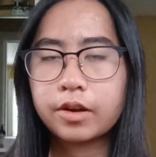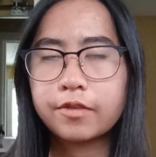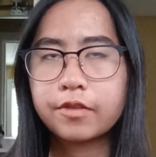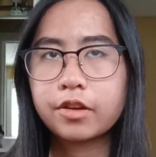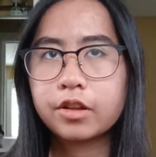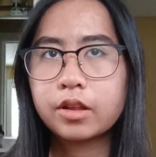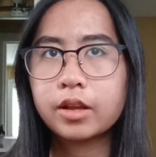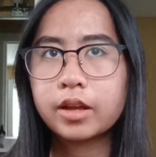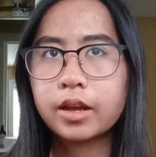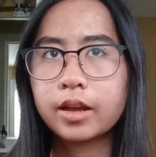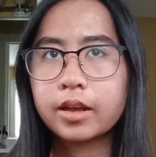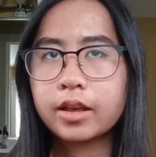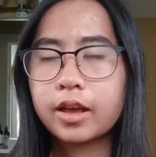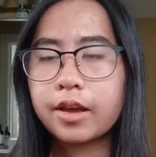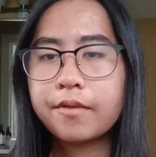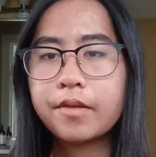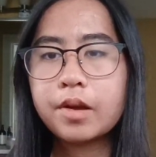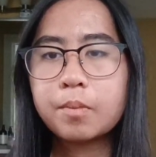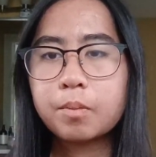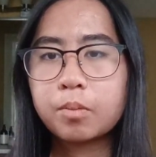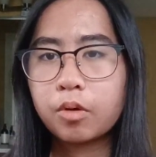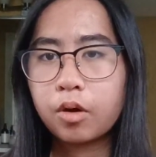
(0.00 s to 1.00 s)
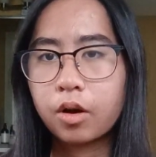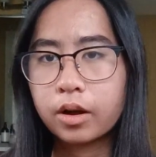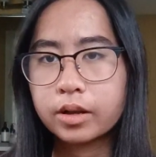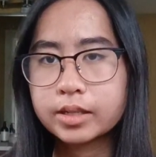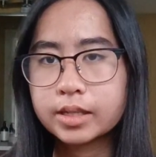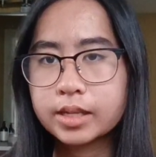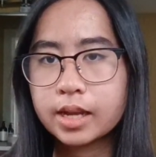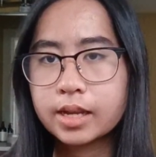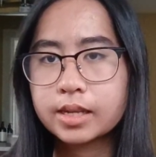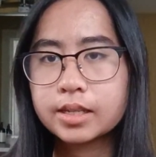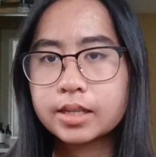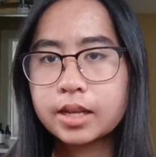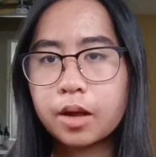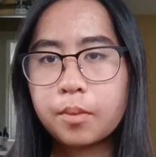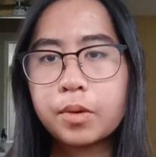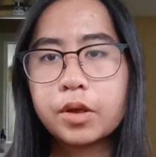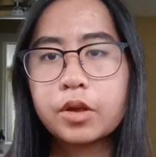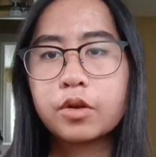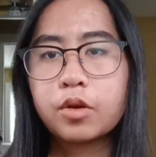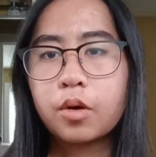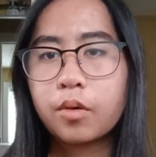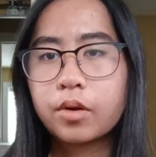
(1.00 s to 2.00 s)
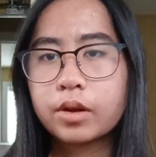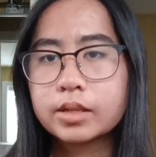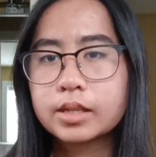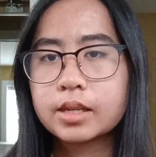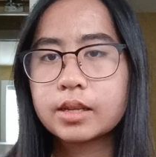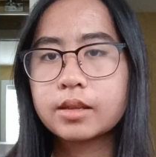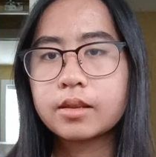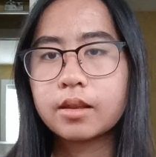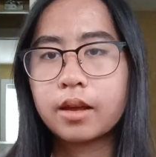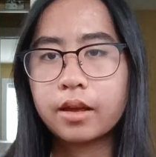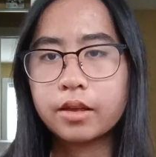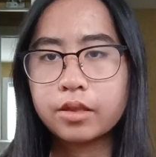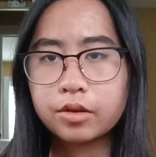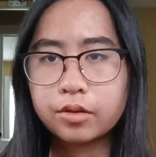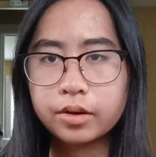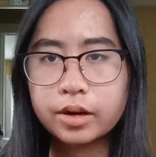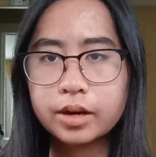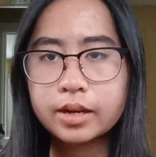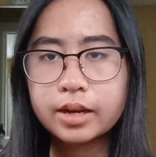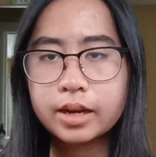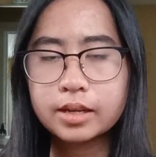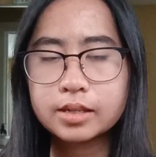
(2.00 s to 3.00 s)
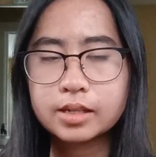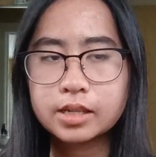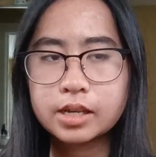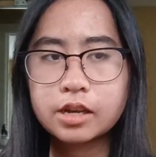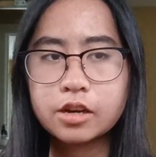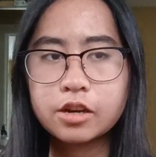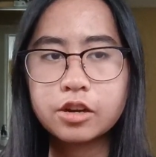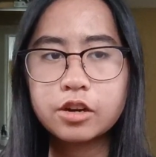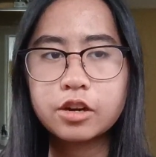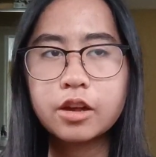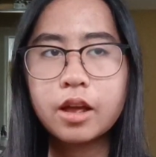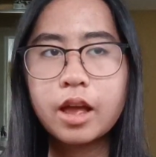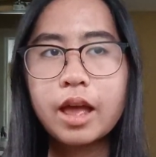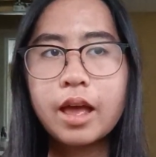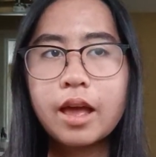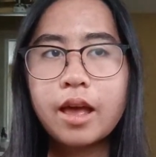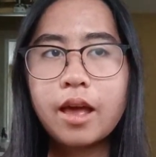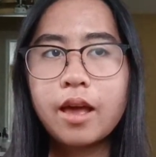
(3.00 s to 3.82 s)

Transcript: I feel like I can't even process I'll be going to ninth grade next year